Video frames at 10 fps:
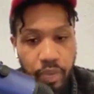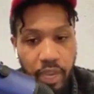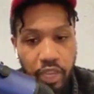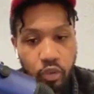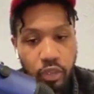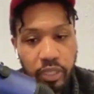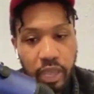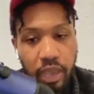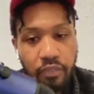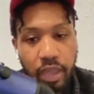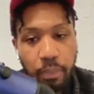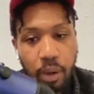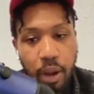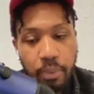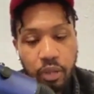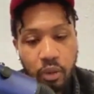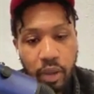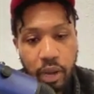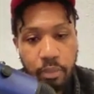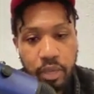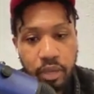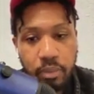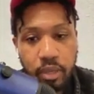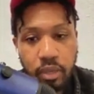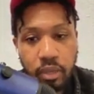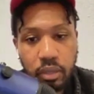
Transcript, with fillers: And you can have that property on Airbnb,